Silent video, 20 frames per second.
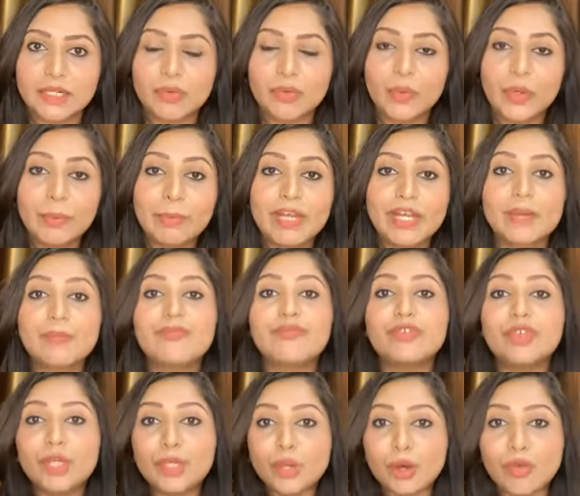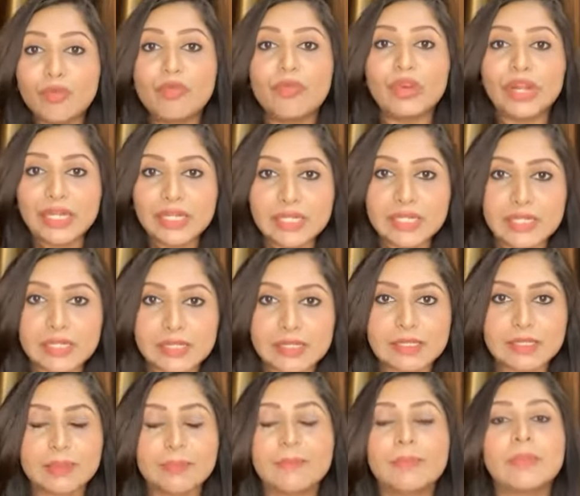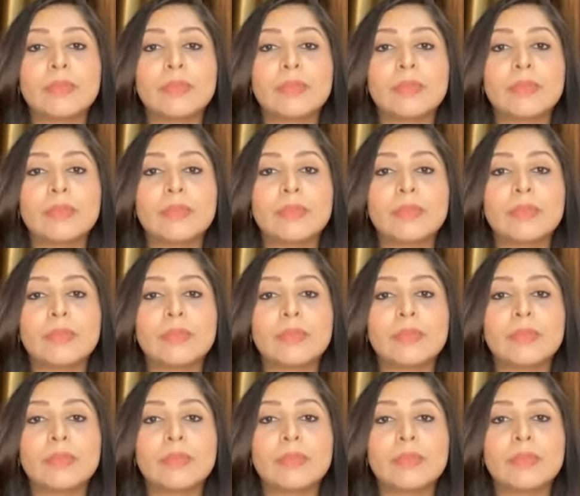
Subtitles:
we become free of wrinkles.